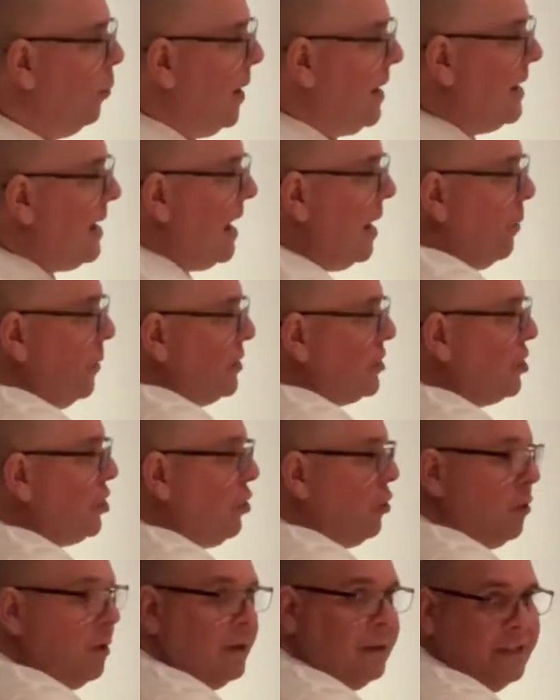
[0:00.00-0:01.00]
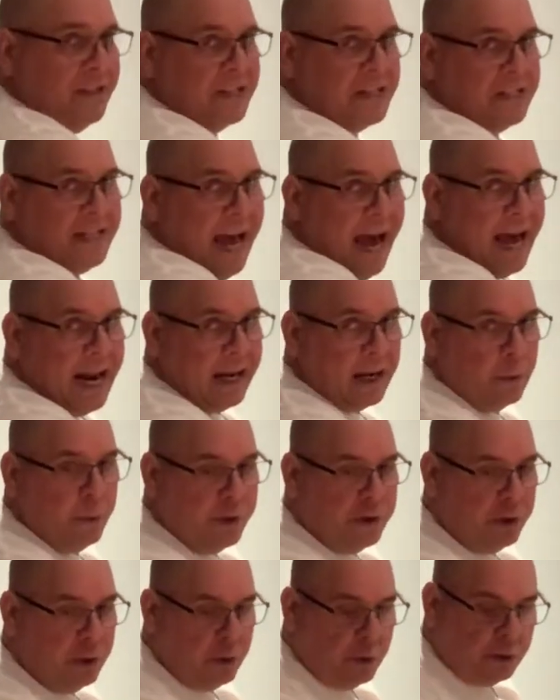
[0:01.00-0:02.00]
Right now, it's currently static.
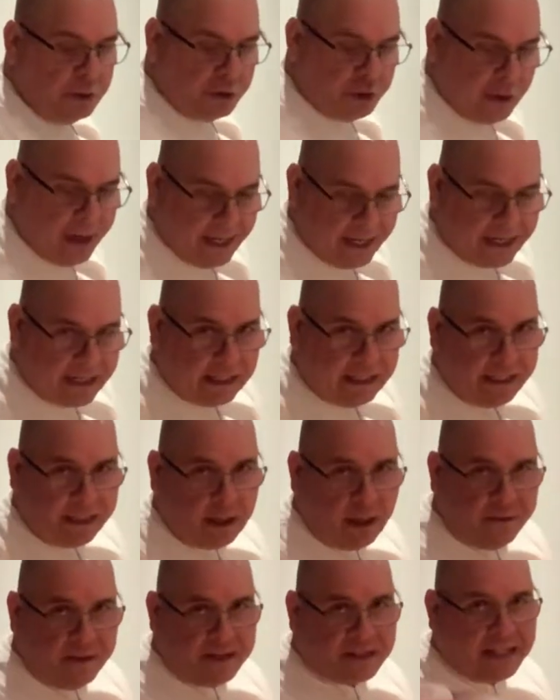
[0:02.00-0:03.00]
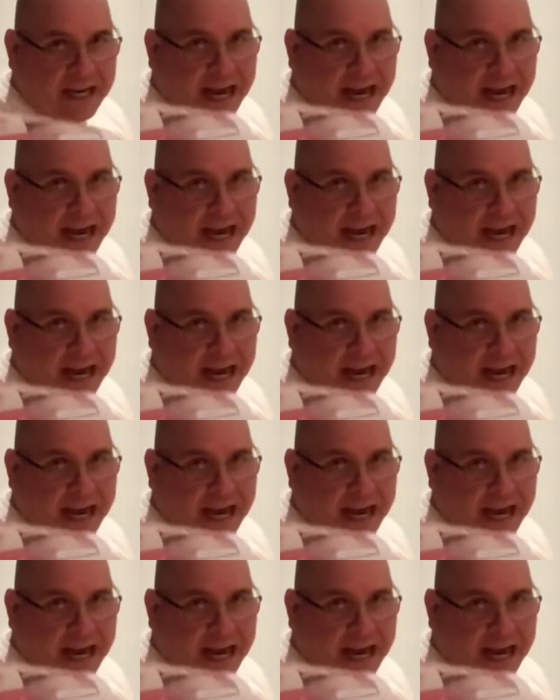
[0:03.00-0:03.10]
When you try to click on